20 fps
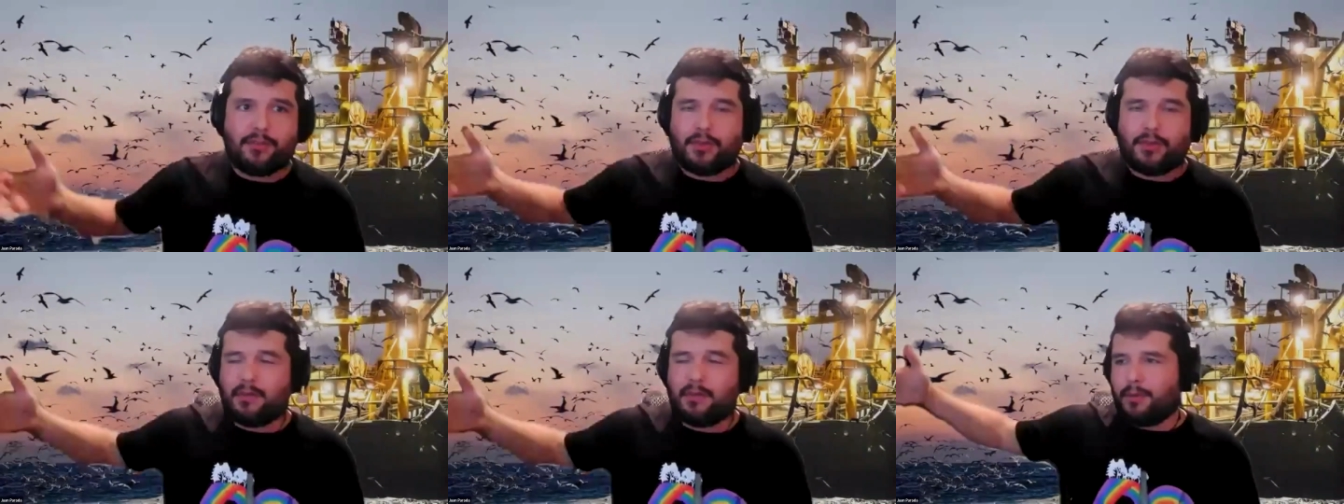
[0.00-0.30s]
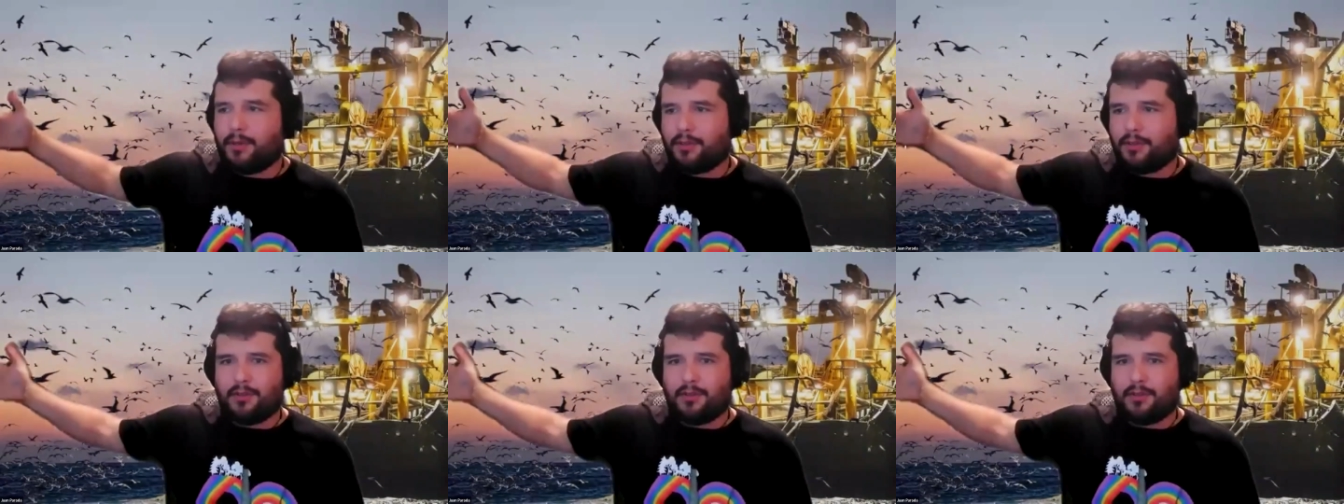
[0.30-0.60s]
to the
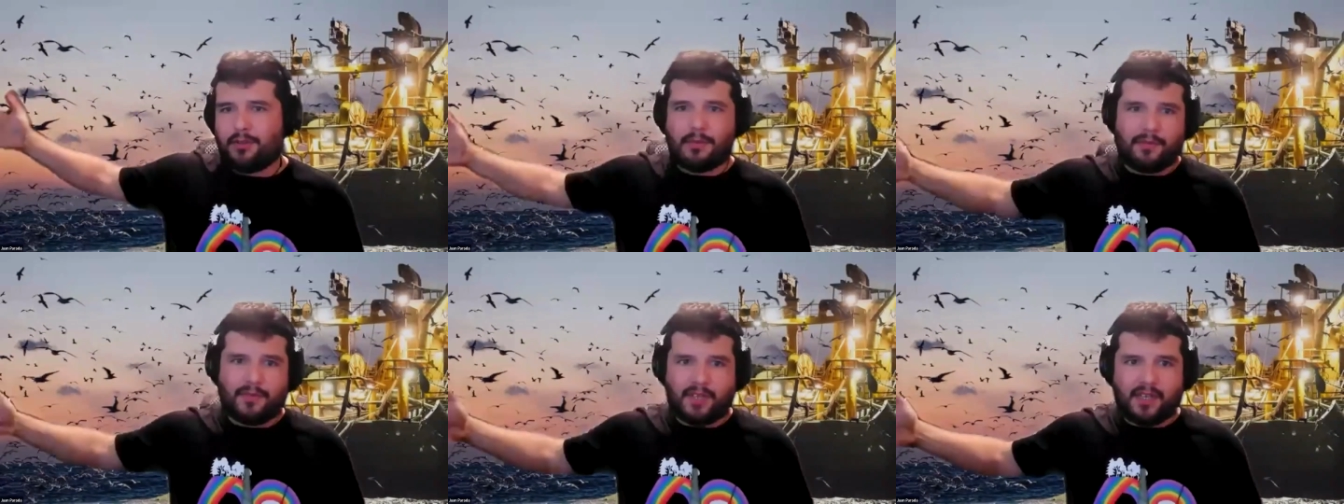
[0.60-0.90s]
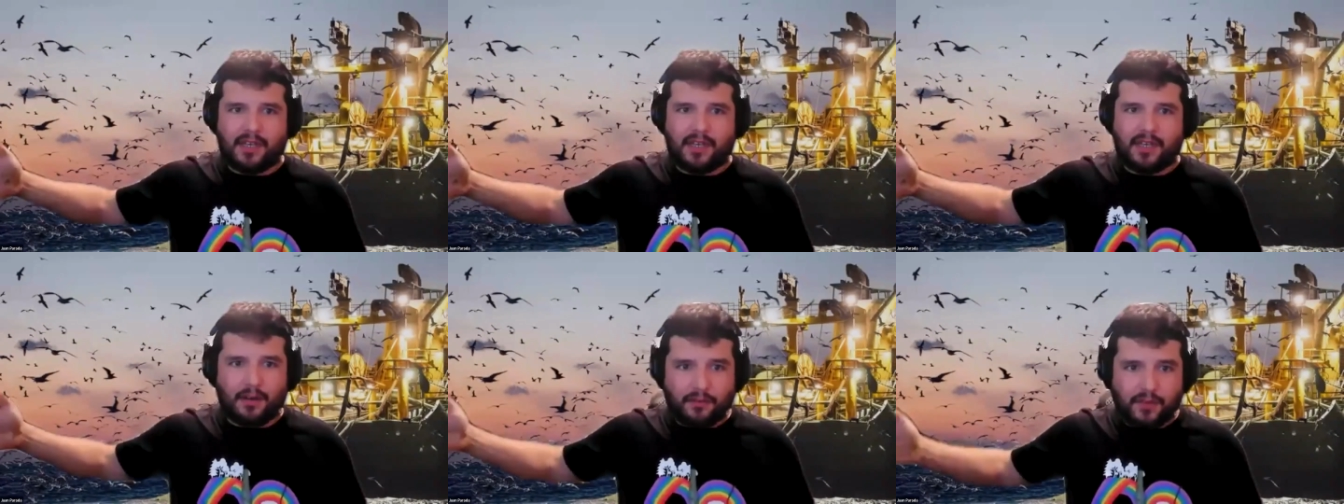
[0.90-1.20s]
bottom of
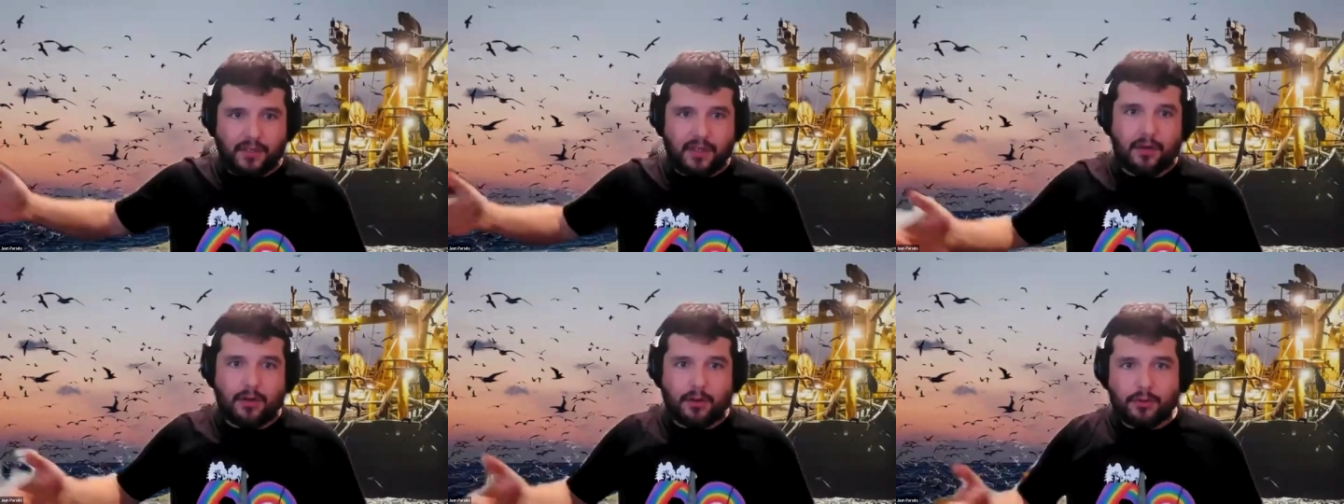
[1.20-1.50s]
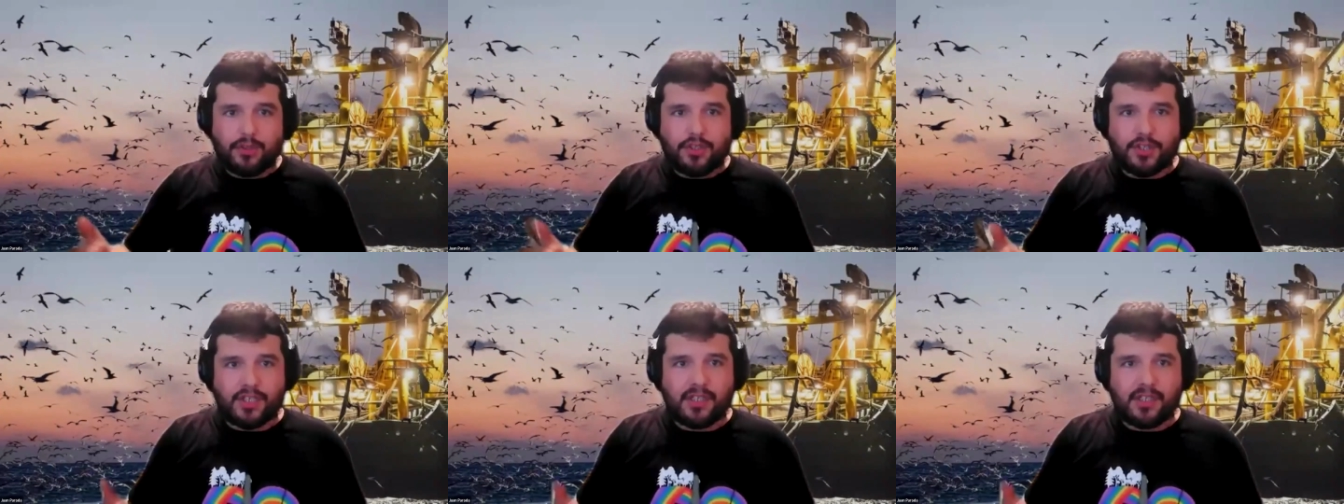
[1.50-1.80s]
the
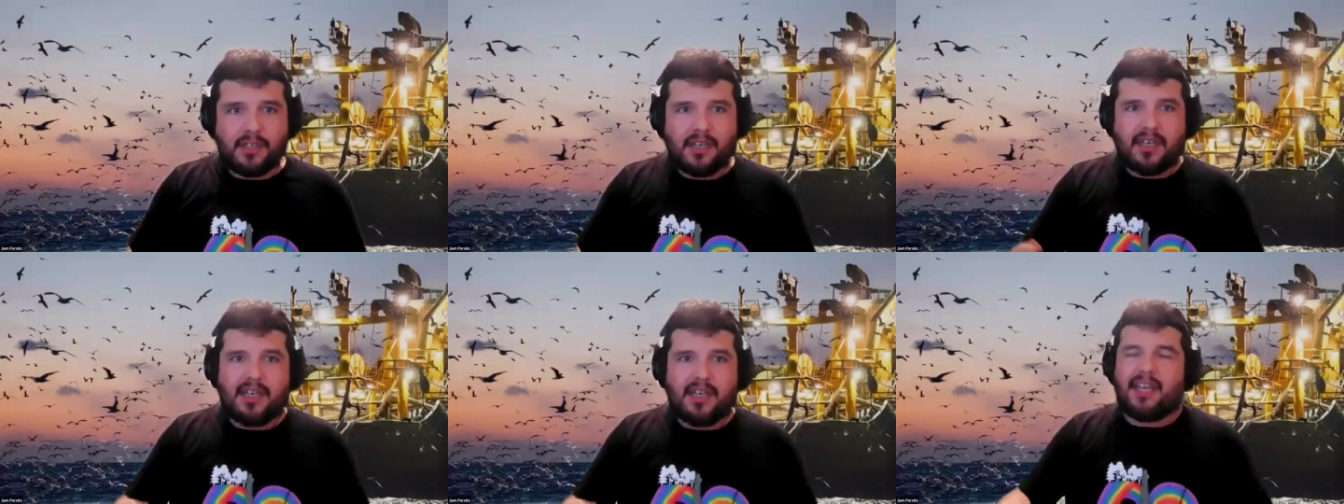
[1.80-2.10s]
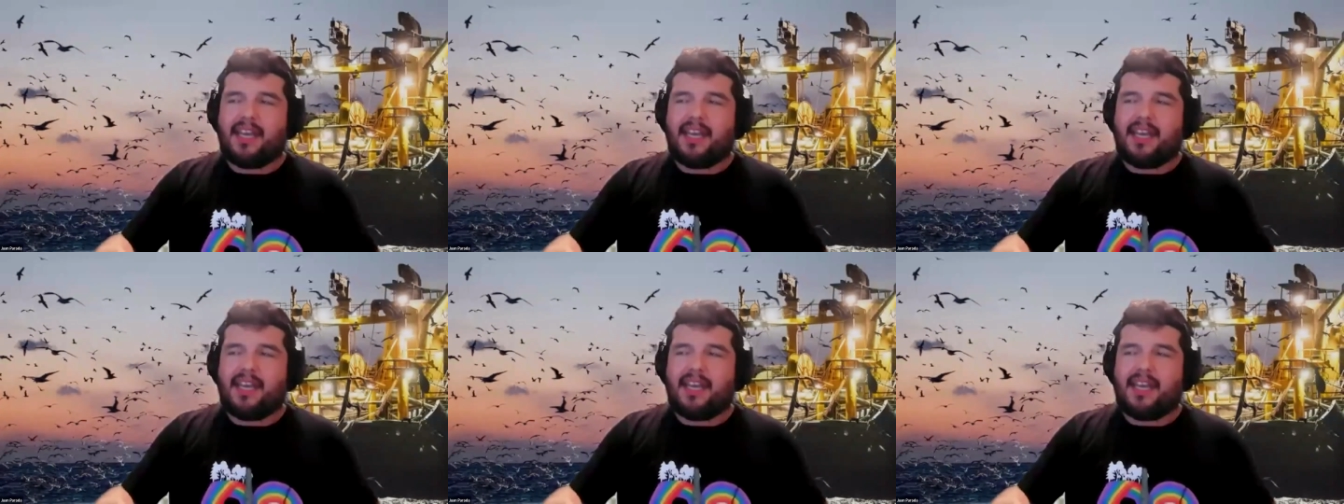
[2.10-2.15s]
ocean,